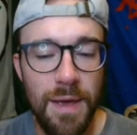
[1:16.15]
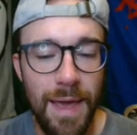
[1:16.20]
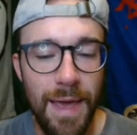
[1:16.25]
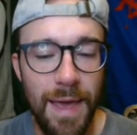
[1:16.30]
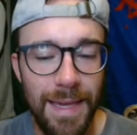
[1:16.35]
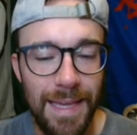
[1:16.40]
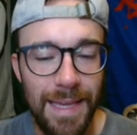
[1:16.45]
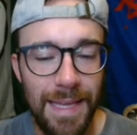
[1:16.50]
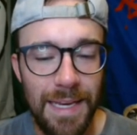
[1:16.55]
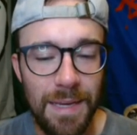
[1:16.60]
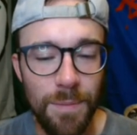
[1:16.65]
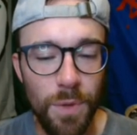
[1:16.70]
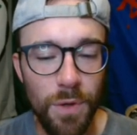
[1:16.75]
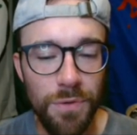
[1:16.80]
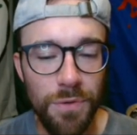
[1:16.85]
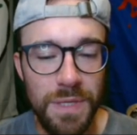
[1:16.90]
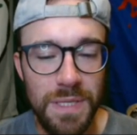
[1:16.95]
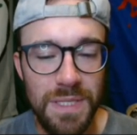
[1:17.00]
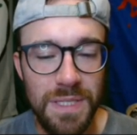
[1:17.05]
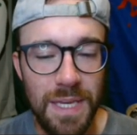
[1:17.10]
at getting
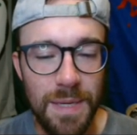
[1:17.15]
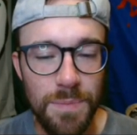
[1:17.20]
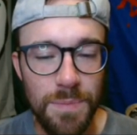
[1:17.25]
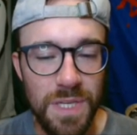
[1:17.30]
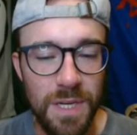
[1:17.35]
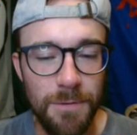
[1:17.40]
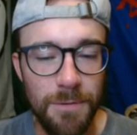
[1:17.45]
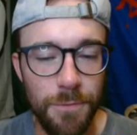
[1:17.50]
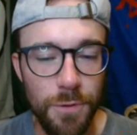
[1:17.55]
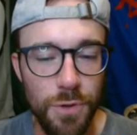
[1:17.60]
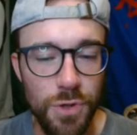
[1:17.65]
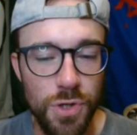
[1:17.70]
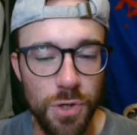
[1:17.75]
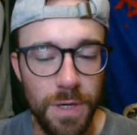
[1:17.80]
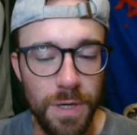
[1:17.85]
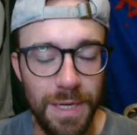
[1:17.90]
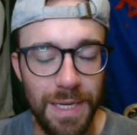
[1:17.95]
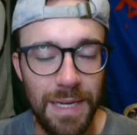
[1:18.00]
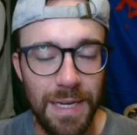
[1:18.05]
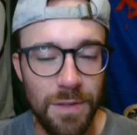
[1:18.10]
both these teams in for
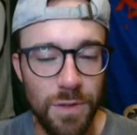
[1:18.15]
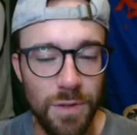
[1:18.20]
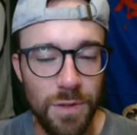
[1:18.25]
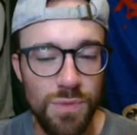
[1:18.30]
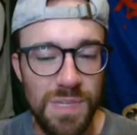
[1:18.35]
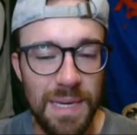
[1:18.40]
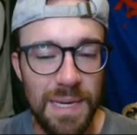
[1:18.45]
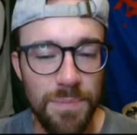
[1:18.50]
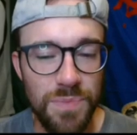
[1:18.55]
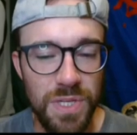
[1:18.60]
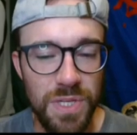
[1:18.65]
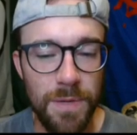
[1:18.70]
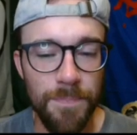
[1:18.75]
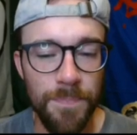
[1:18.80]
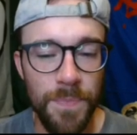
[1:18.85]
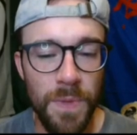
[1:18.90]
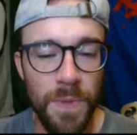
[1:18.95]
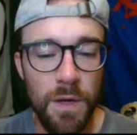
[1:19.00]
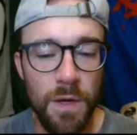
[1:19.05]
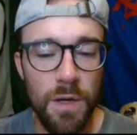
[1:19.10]
sure, at getting two teams in.